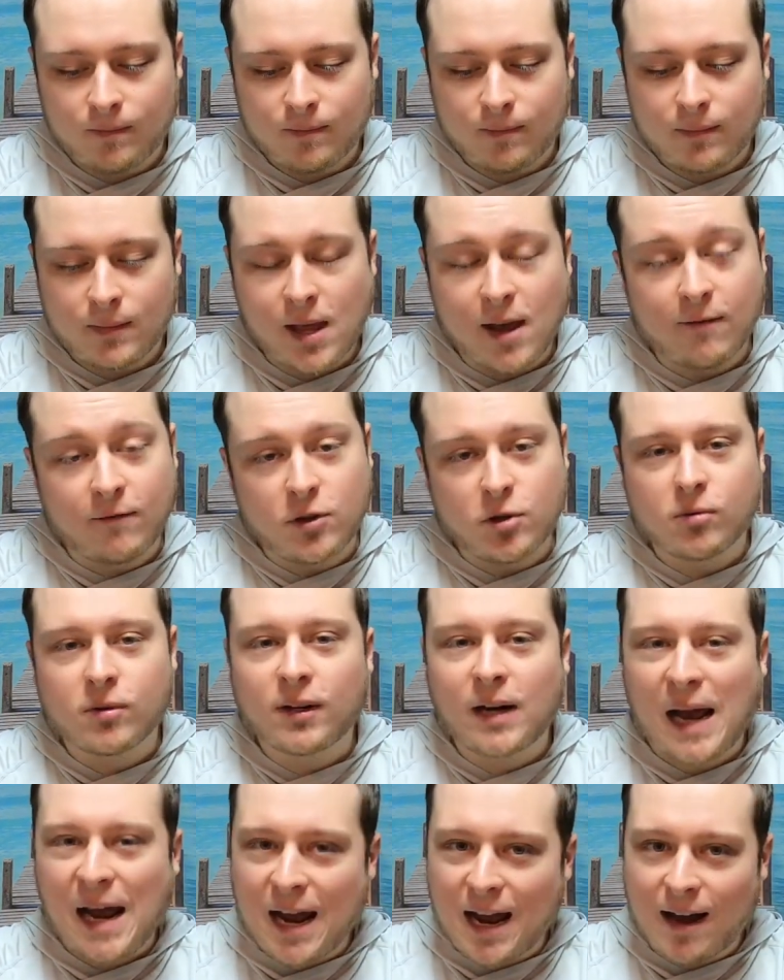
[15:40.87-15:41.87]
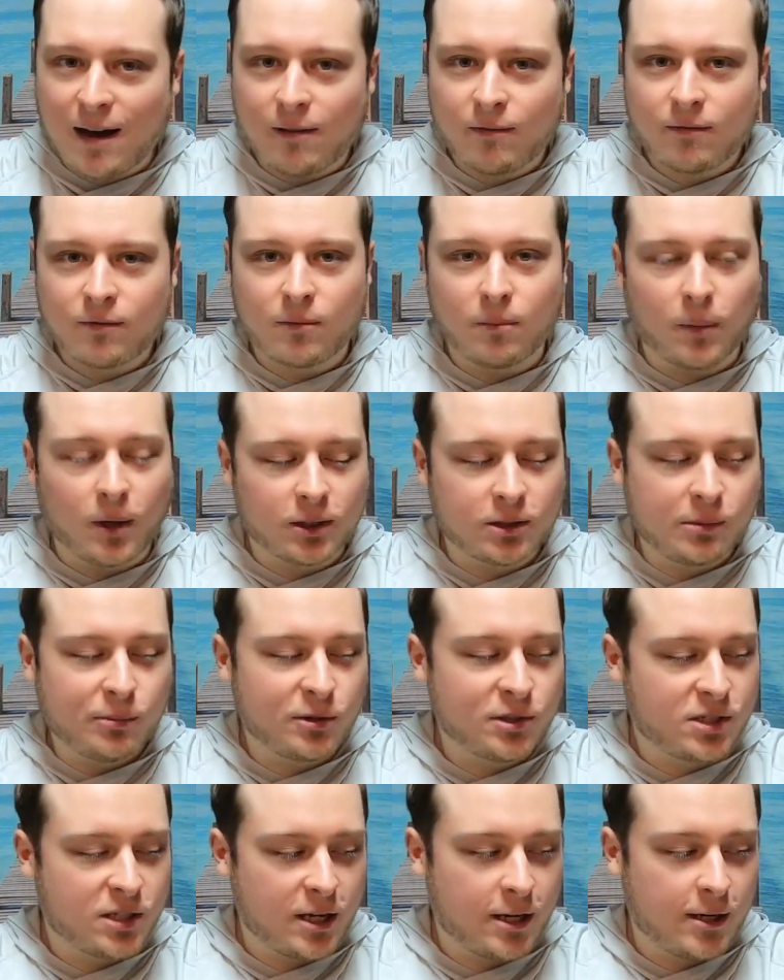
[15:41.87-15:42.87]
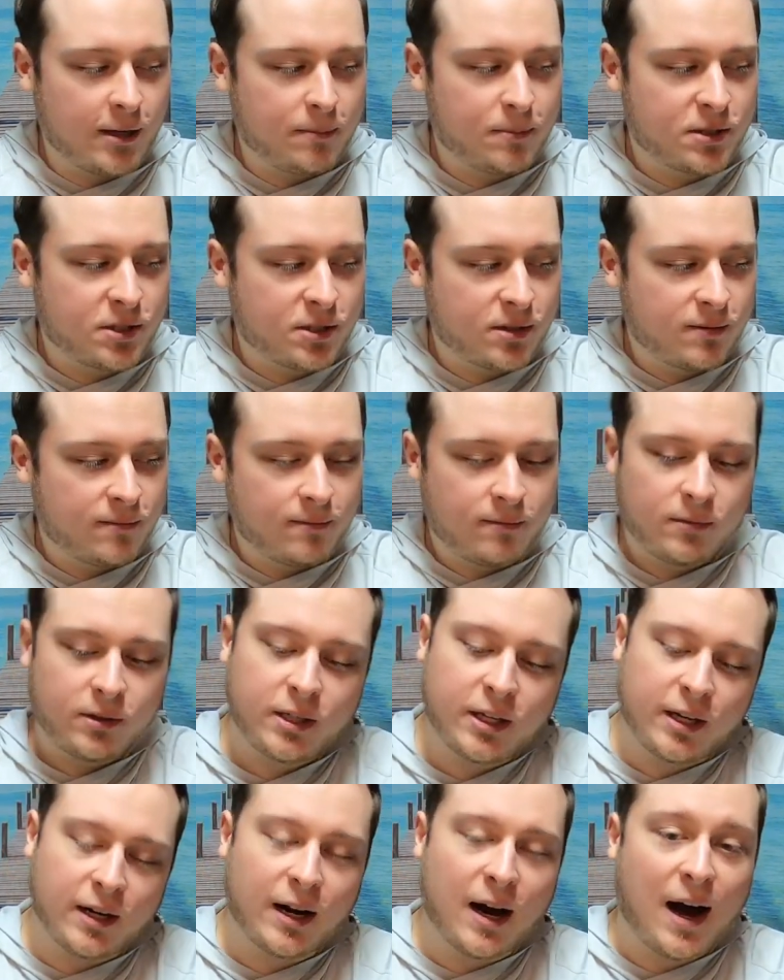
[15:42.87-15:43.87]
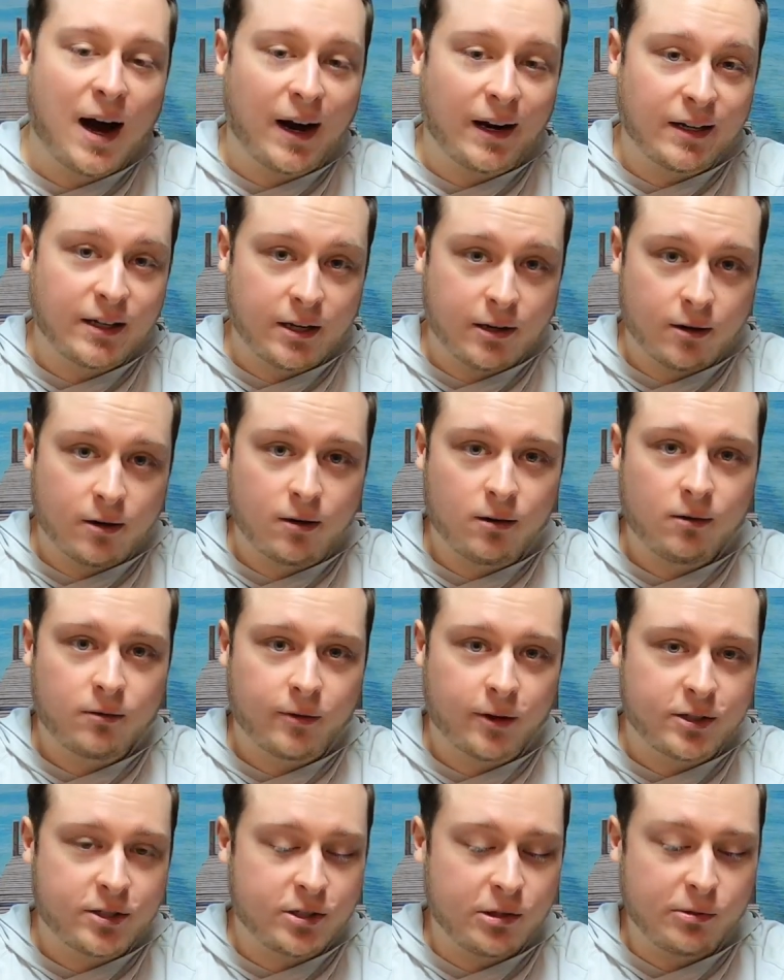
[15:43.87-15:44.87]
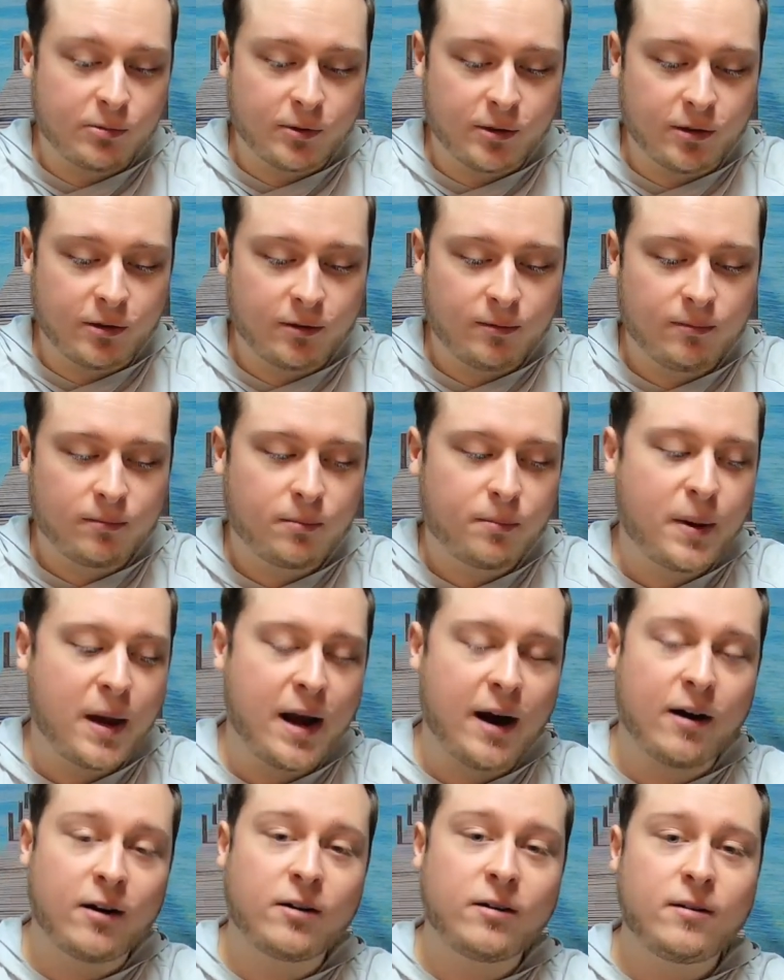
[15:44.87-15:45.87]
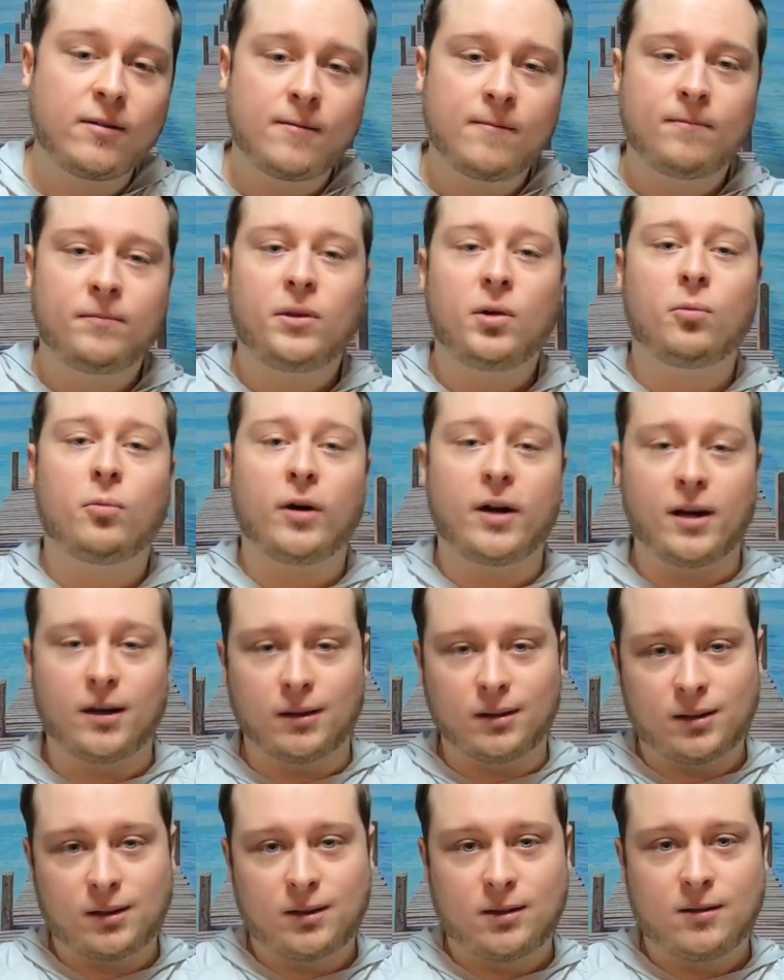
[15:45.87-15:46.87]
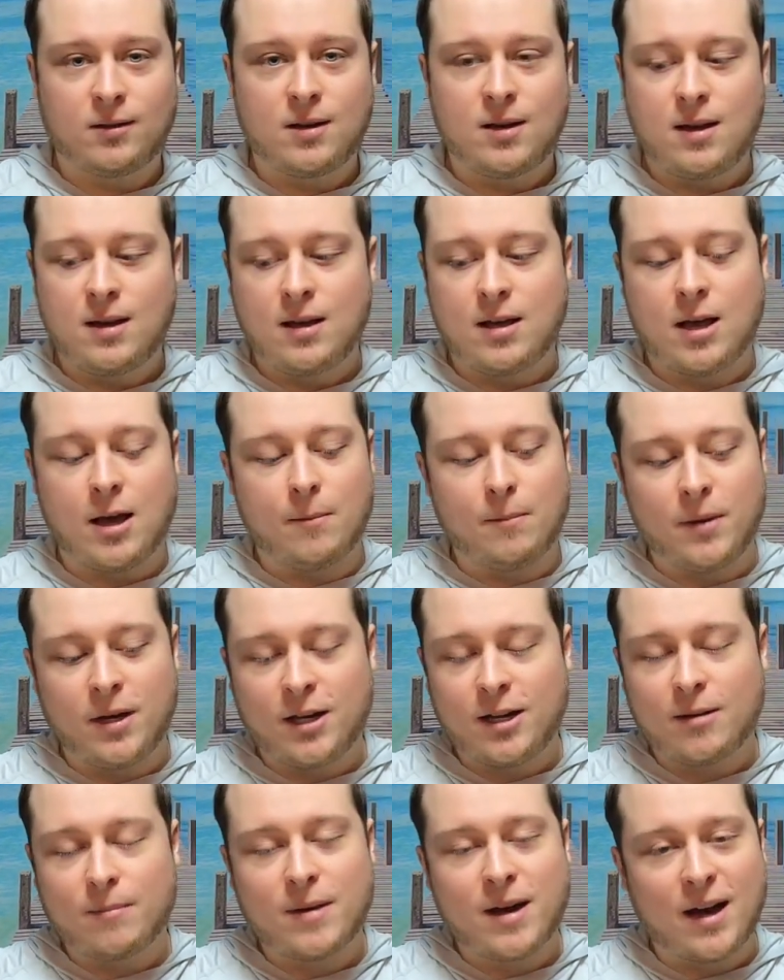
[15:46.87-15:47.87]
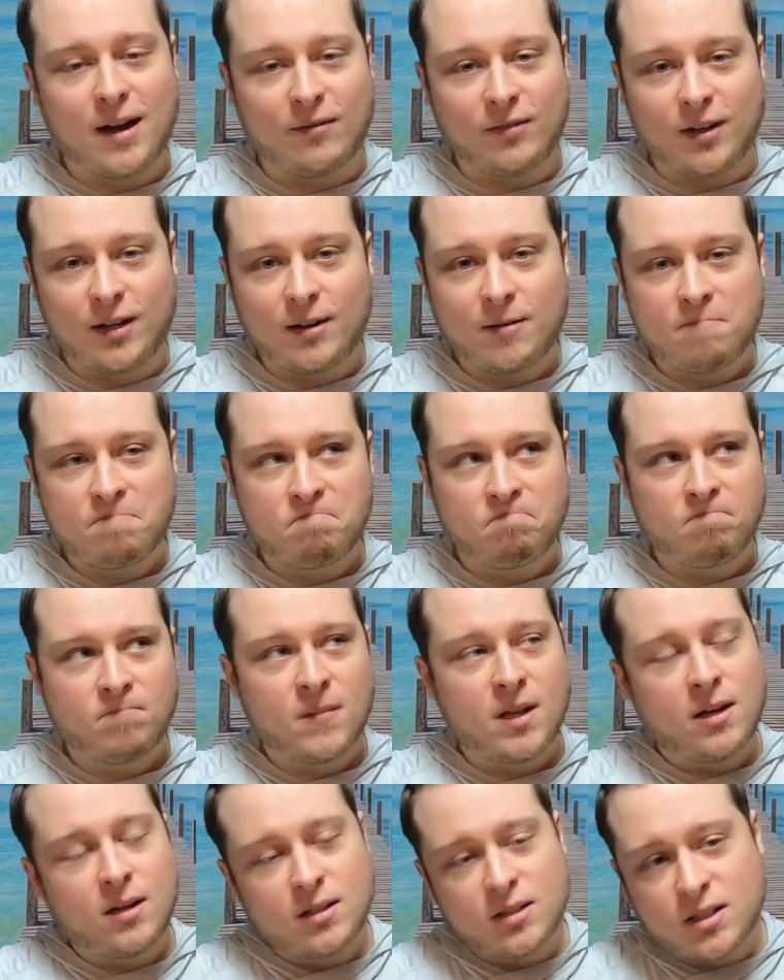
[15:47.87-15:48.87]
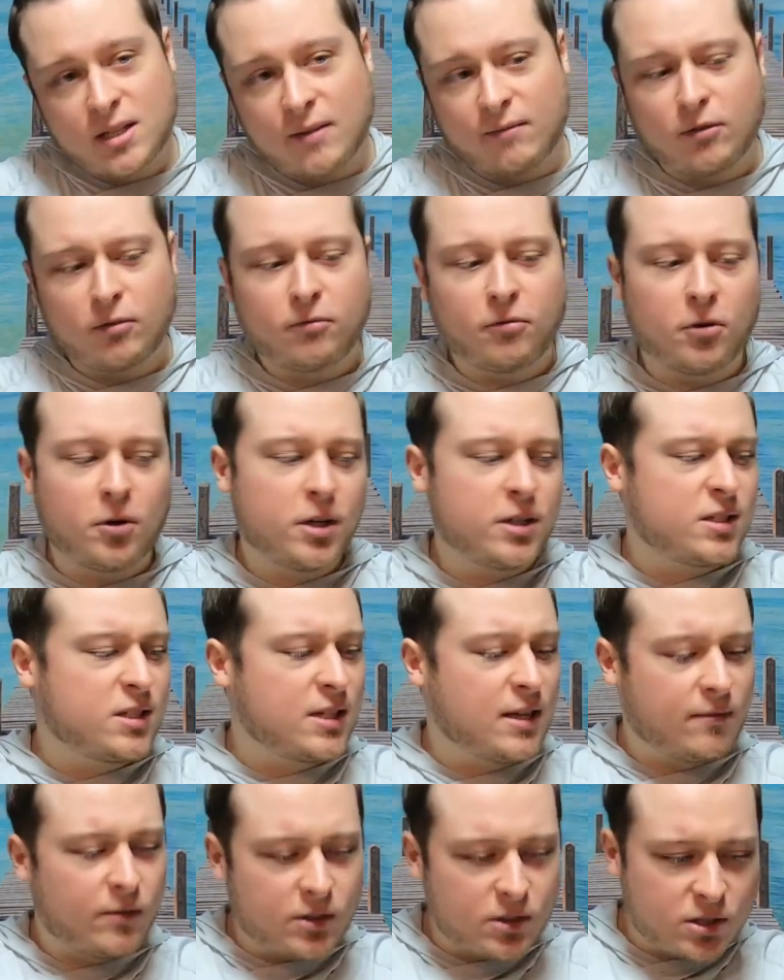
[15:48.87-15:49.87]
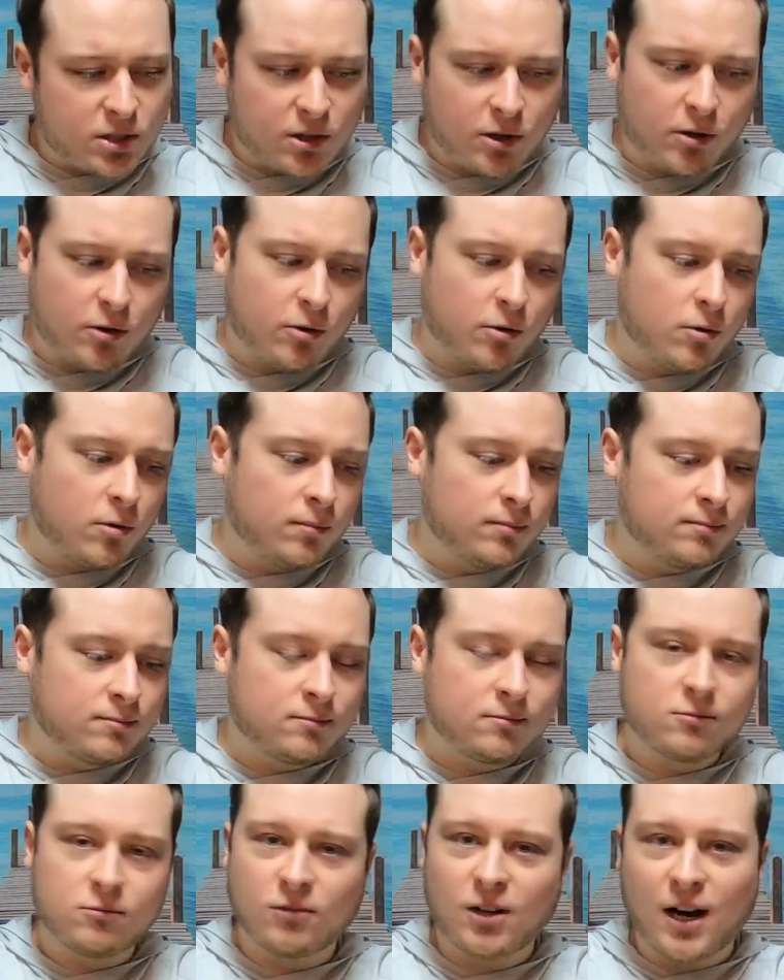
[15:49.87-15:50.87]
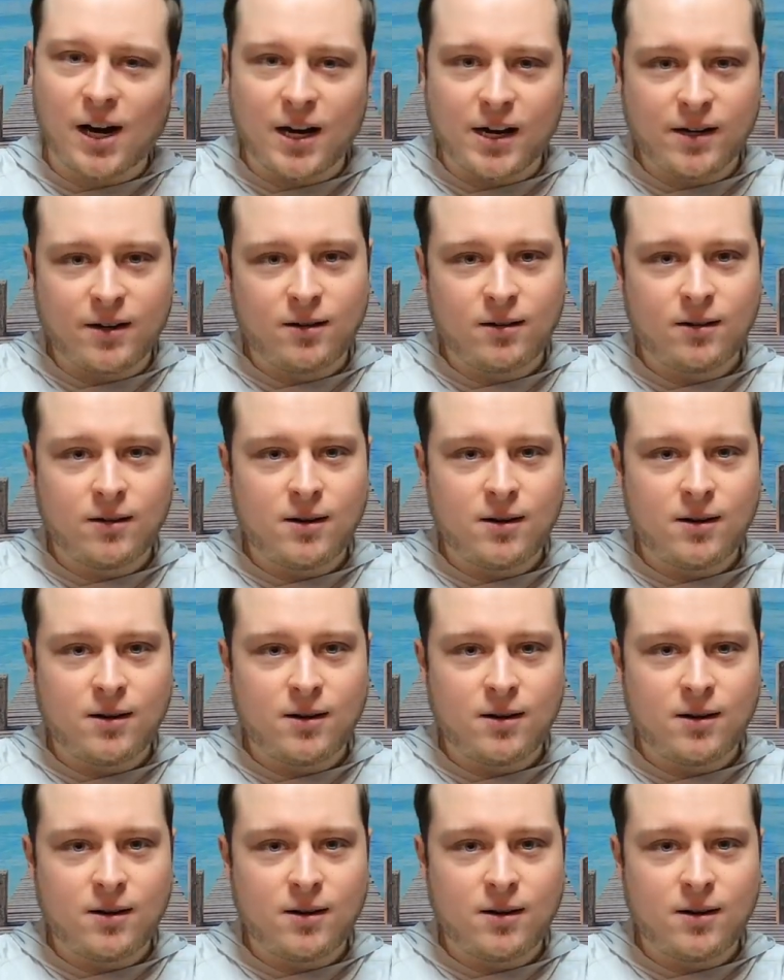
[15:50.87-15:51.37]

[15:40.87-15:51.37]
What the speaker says: if you can have multiple setups, get a high gear ratio reel paired with a medium heavy 7-foot 7.2 rod,